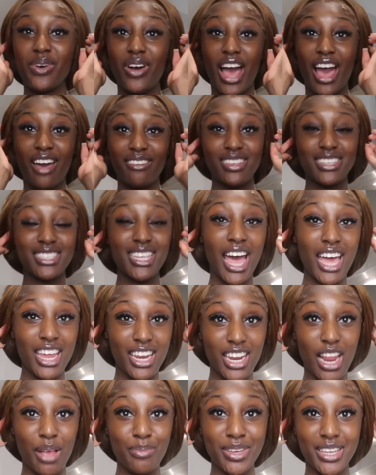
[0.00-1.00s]
I've
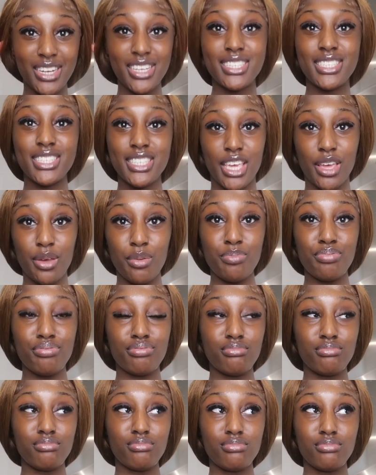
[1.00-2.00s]
decided I'm gonna skip
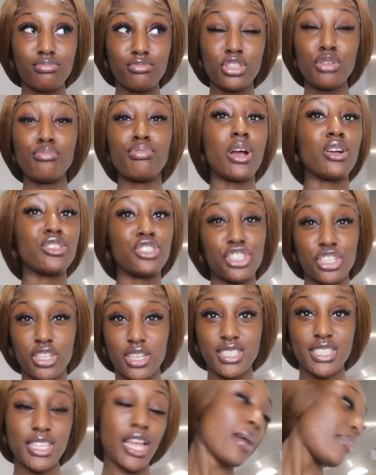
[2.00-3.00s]
the brown sugar
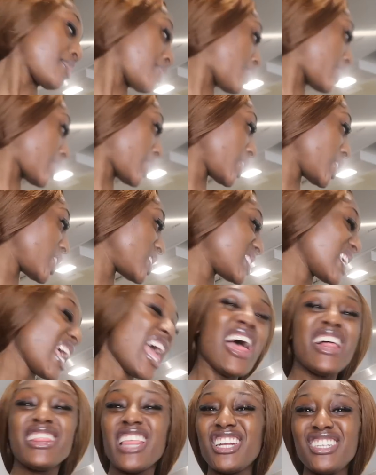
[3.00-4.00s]
step because
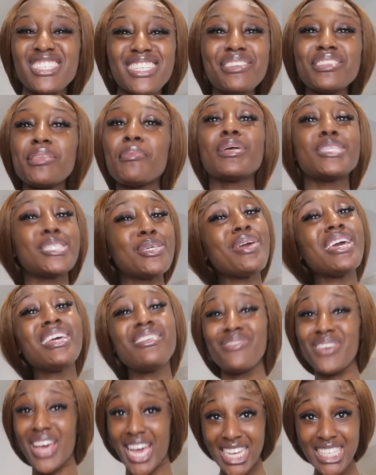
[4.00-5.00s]
that just seems a bit too
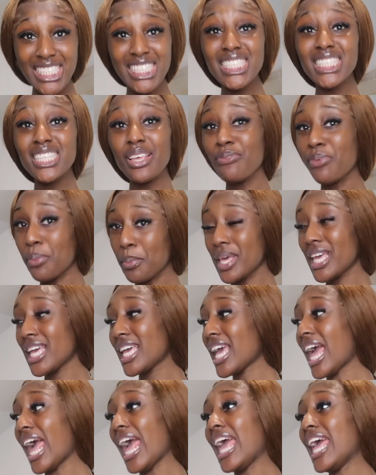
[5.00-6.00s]
advanced for
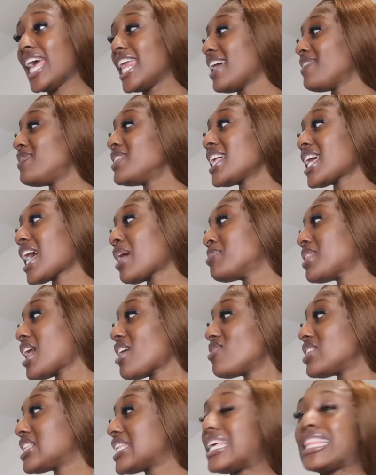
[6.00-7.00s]
me, and I feel like I'm not
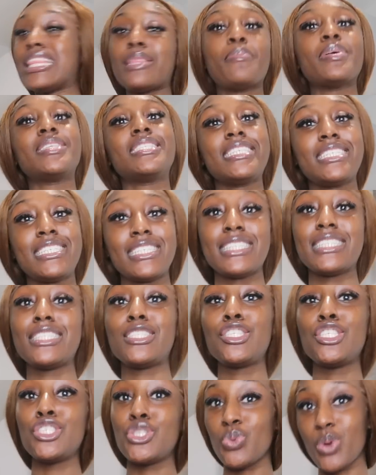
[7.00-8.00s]
really in the position
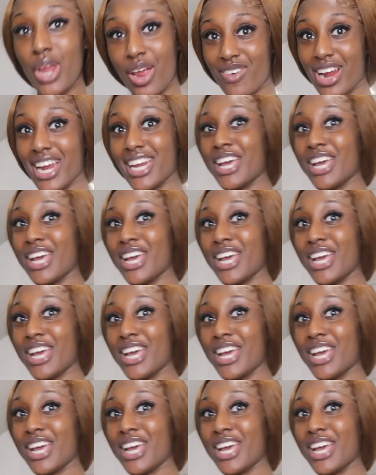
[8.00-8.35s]
to do that right